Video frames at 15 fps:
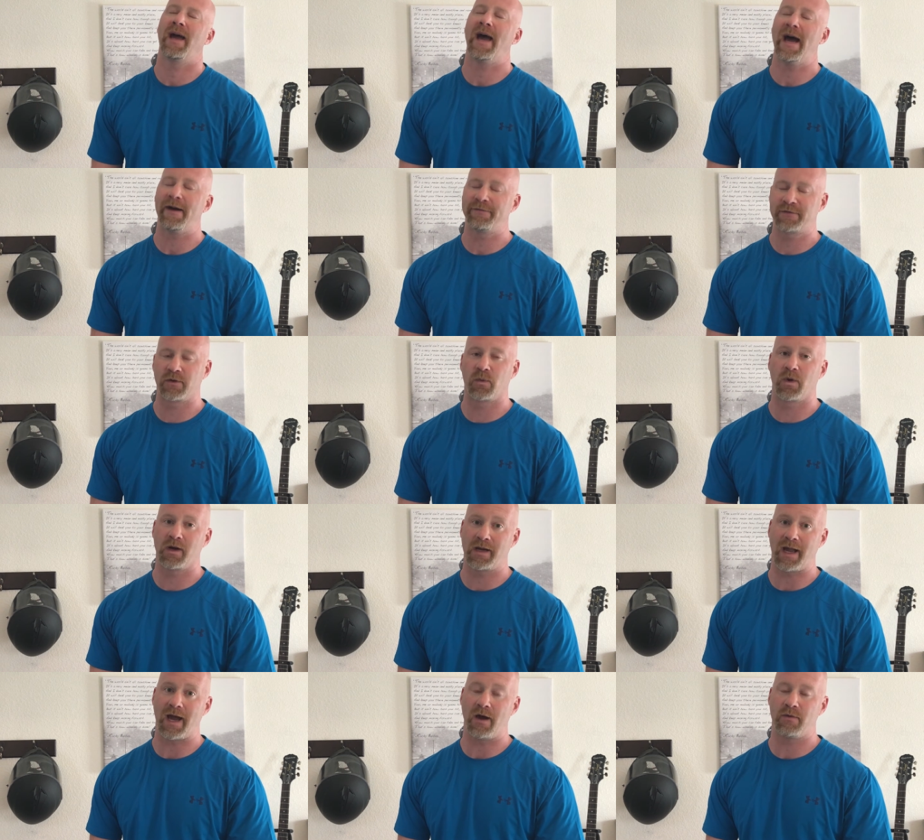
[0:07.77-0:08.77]
have to
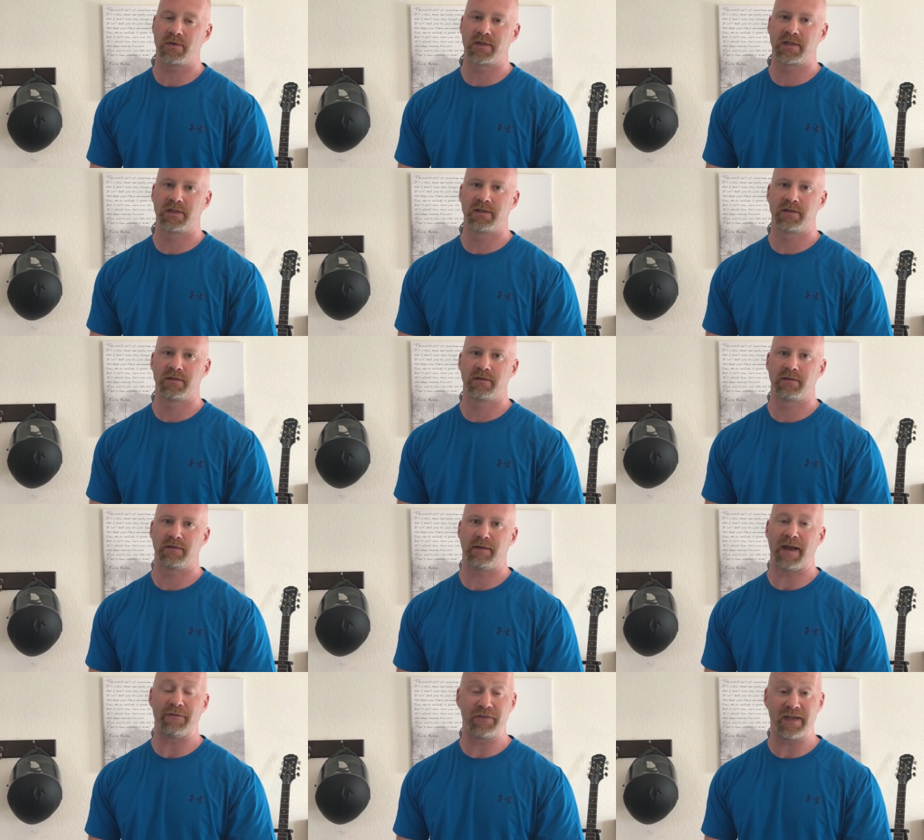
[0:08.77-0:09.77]
work out
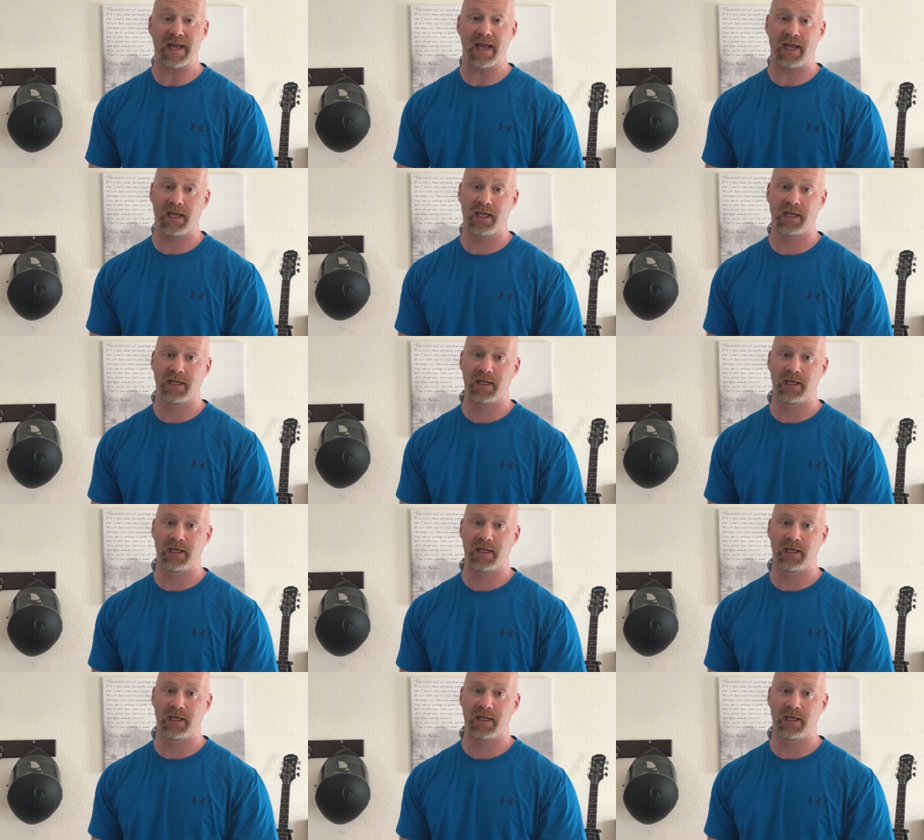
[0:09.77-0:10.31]
every day?